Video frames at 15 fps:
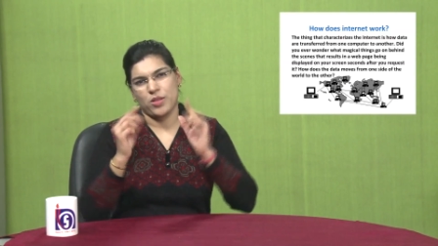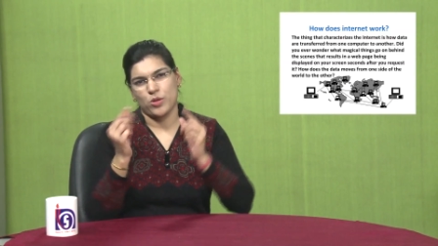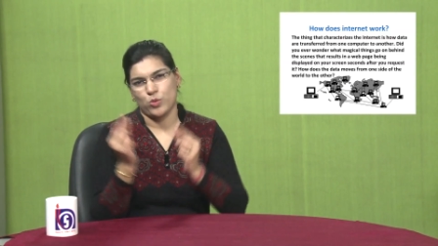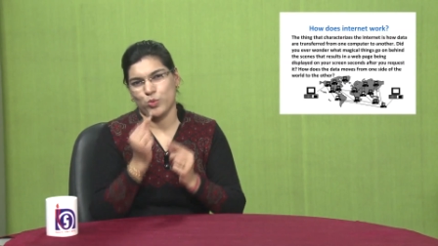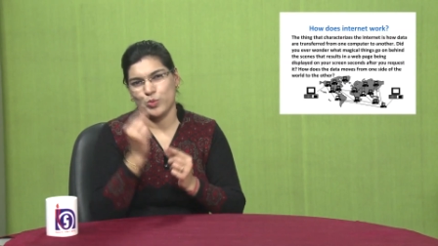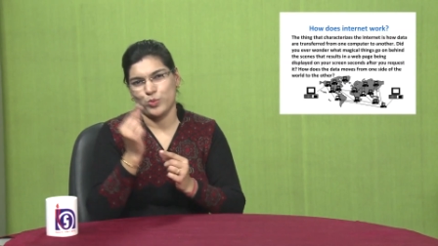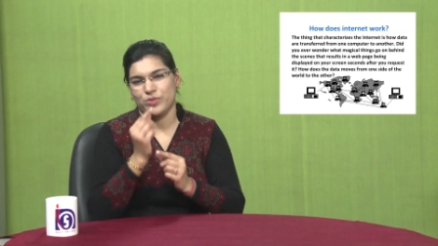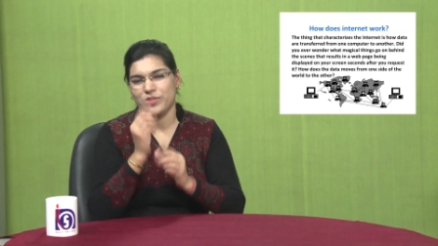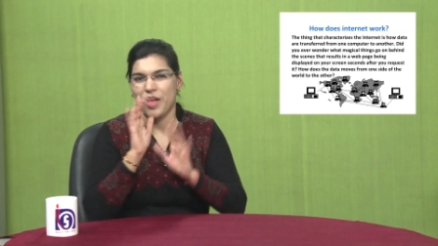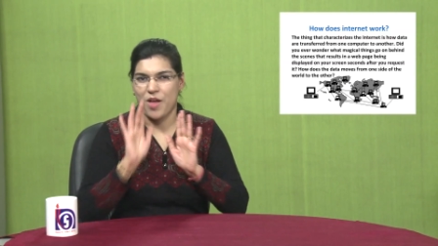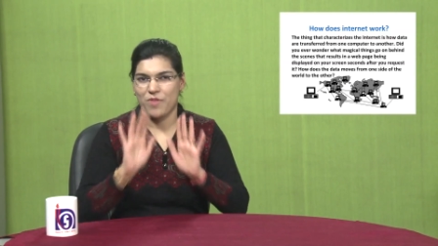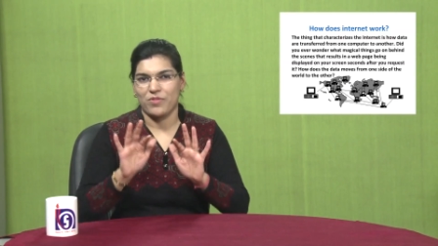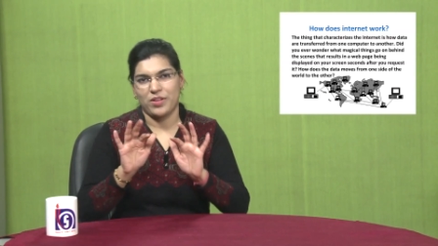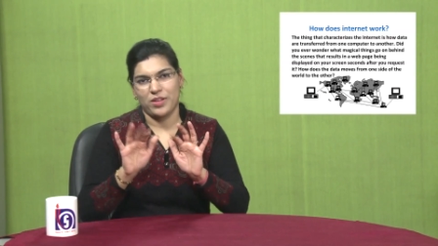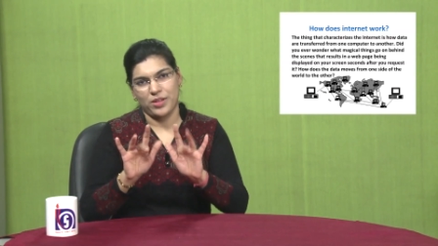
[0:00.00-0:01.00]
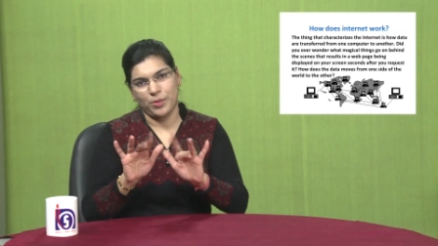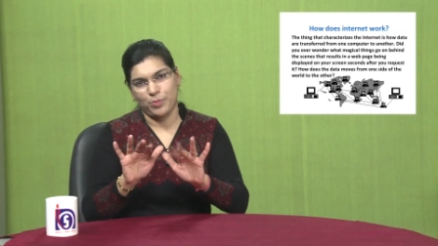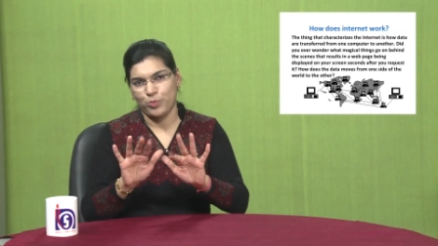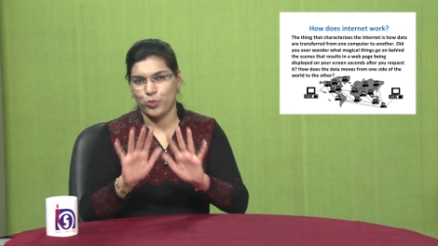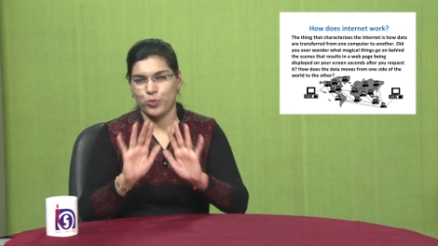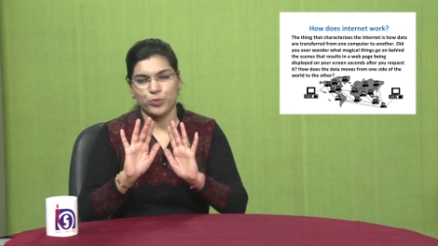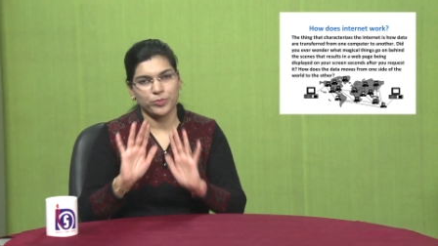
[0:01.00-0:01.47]
The thing that
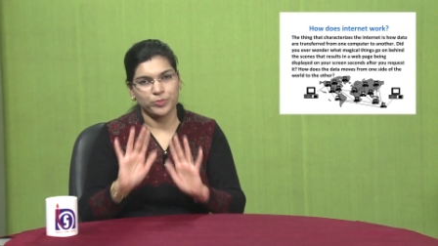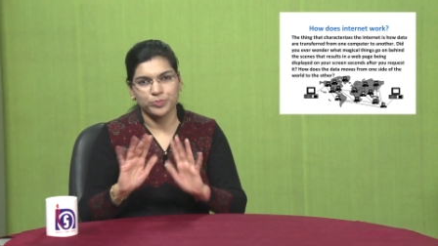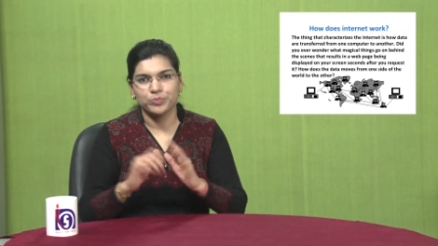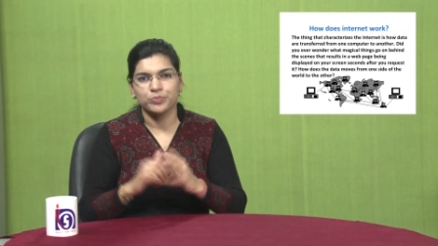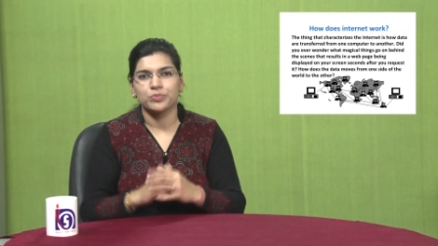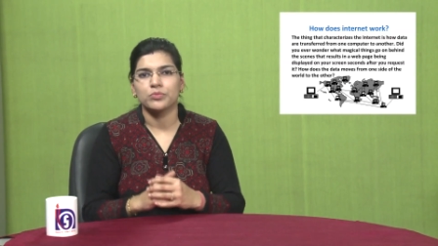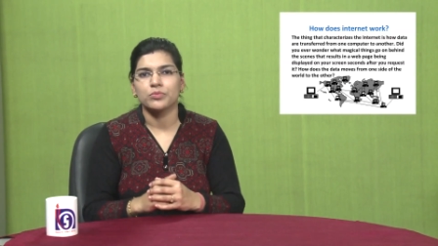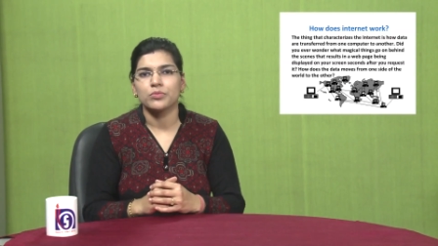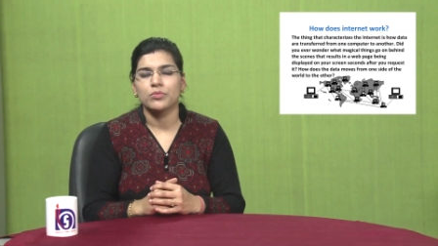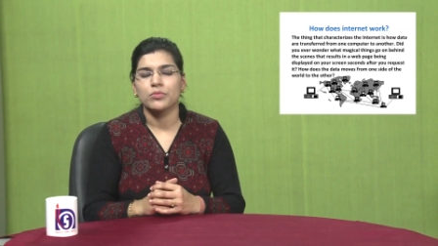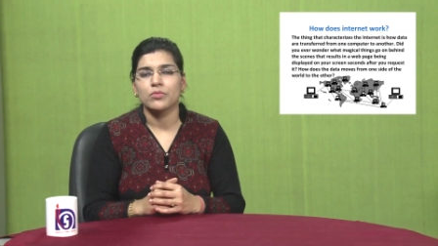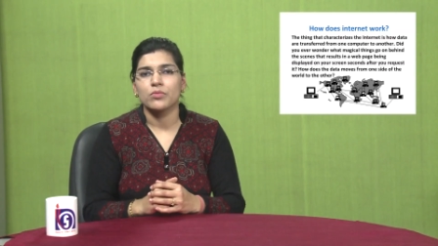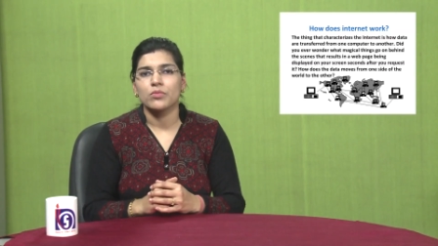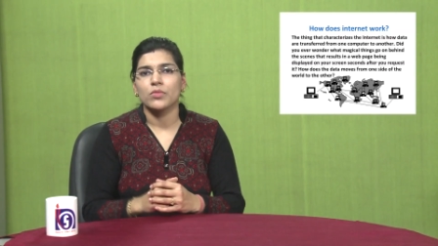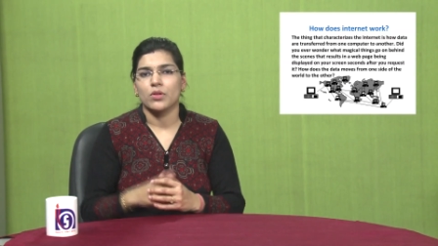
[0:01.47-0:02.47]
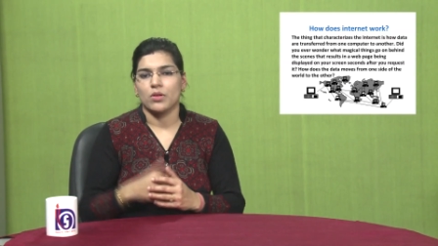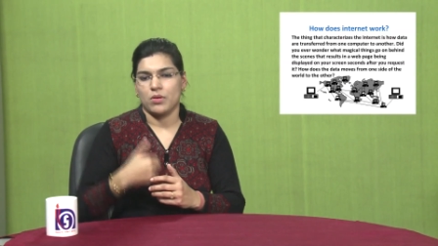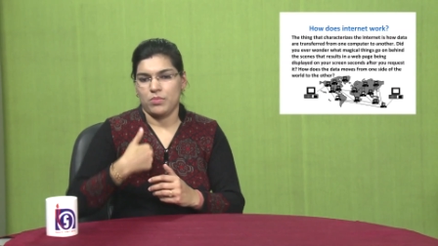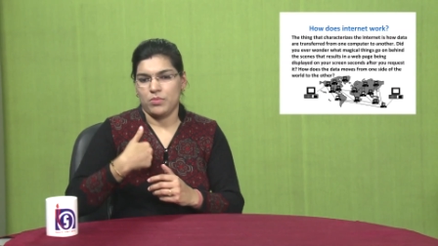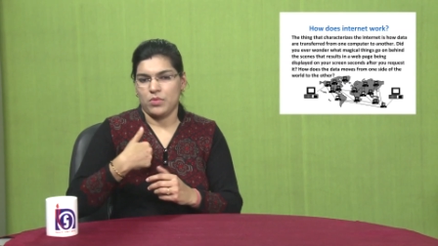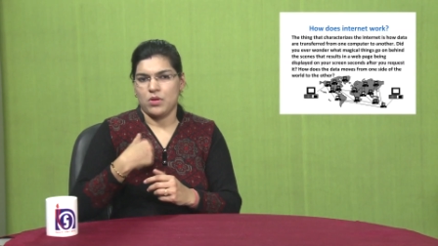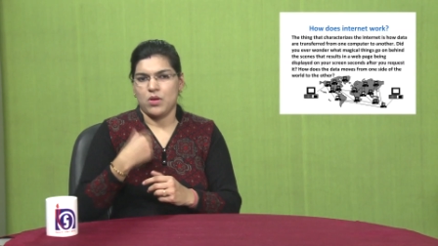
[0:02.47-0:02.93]
characterizes the internet